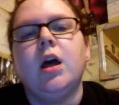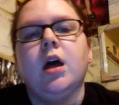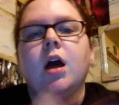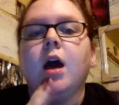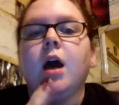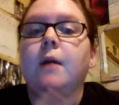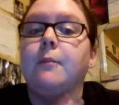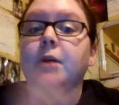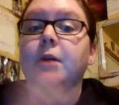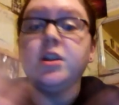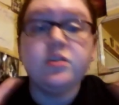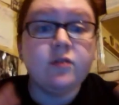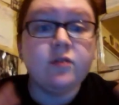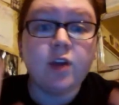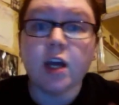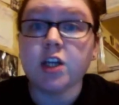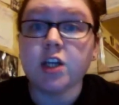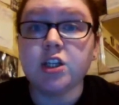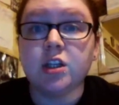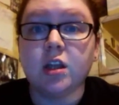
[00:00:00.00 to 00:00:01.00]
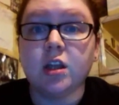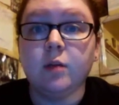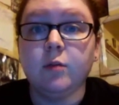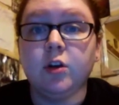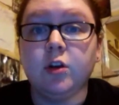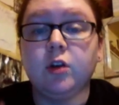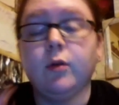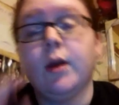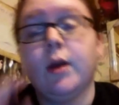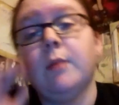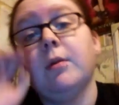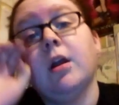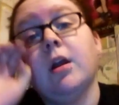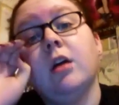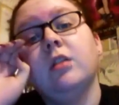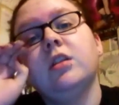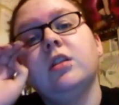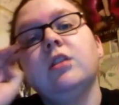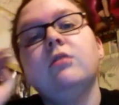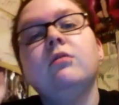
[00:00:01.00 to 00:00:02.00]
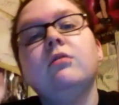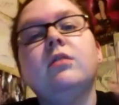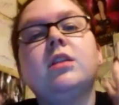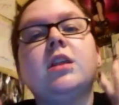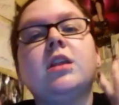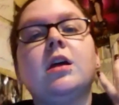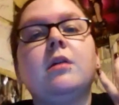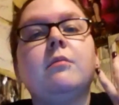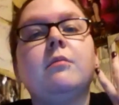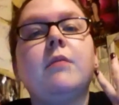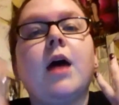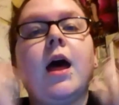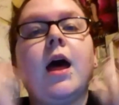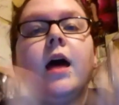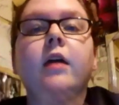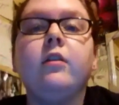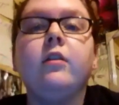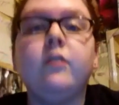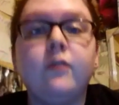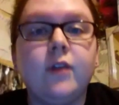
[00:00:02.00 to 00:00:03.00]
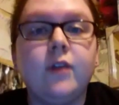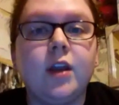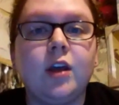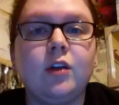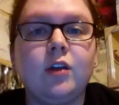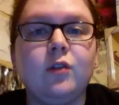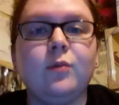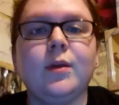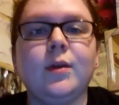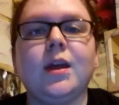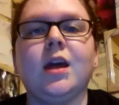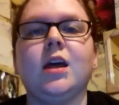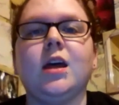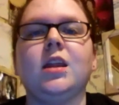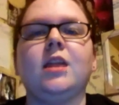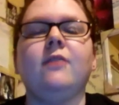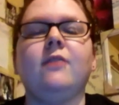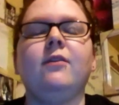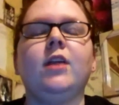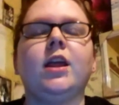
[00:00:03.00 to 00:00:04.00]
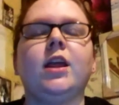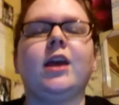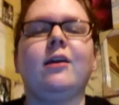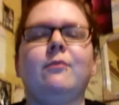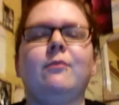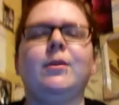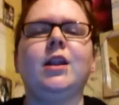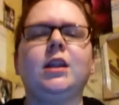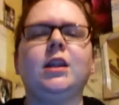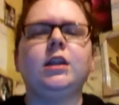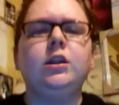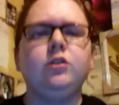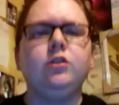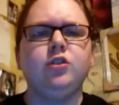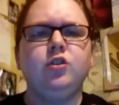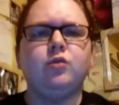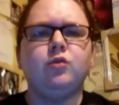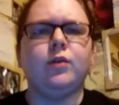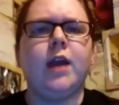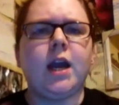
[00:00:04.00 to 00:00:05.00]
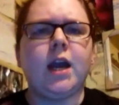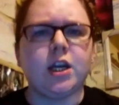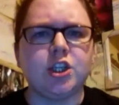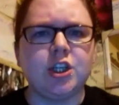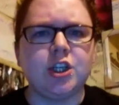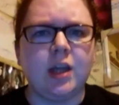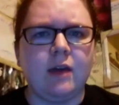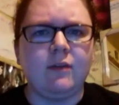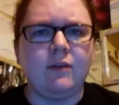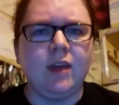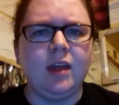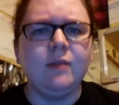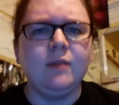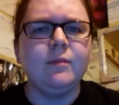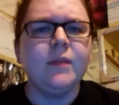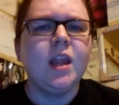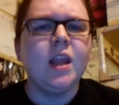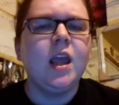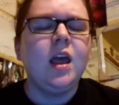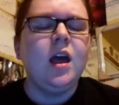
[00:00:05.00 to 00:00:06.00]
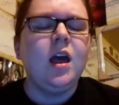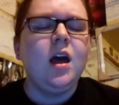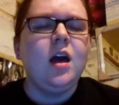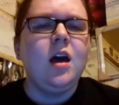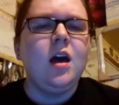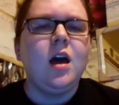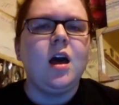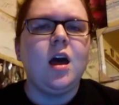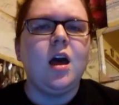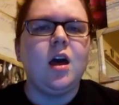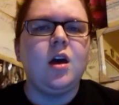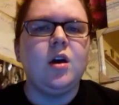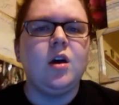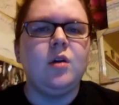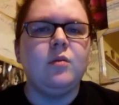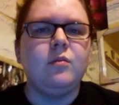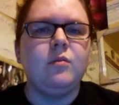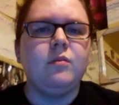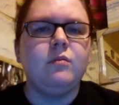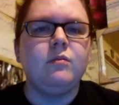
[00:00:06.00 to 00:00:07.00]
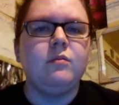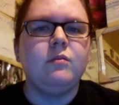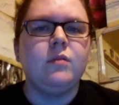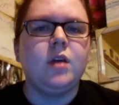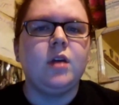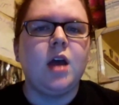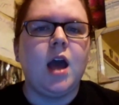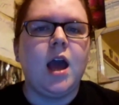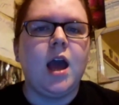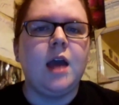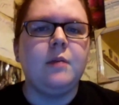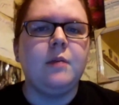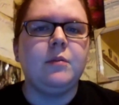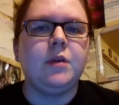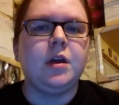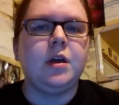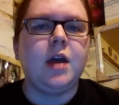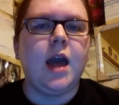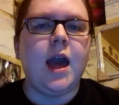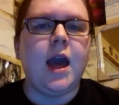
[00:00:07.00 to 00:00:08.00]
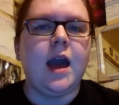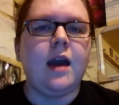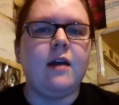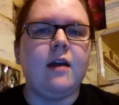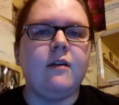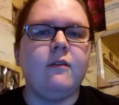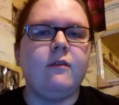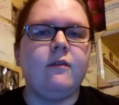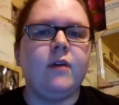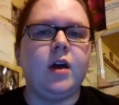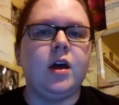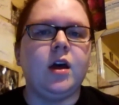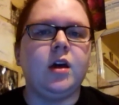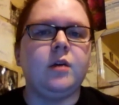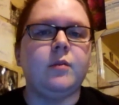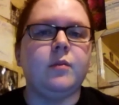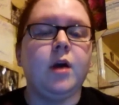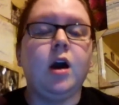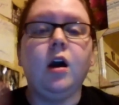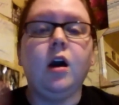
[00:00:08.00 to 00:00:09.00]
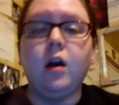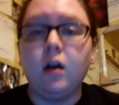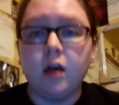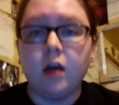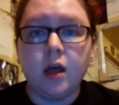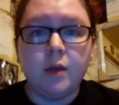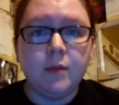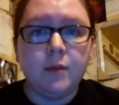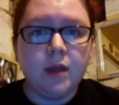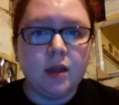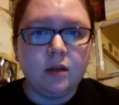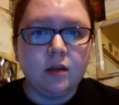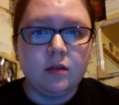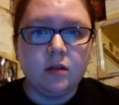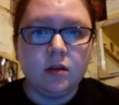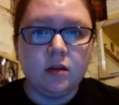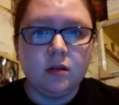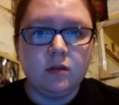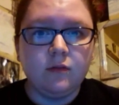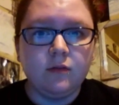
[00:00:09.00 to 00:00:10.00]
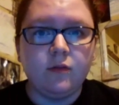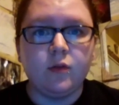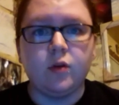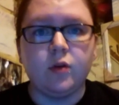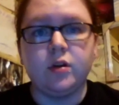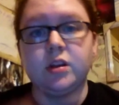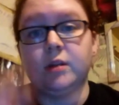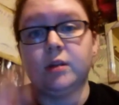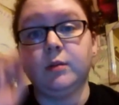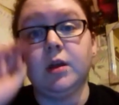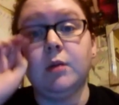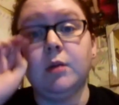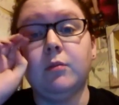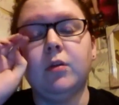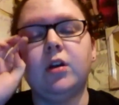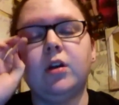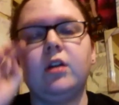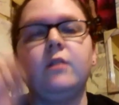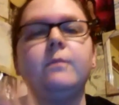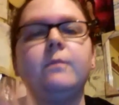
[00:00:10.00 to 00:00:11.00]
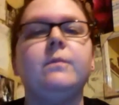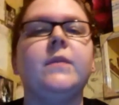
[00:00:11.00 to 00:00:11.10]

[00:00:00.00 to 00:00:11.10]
A bunch of reactions coming your way, but also some other videos, because I feel like I've been a little too reaction heavy. I have a haul coming for September.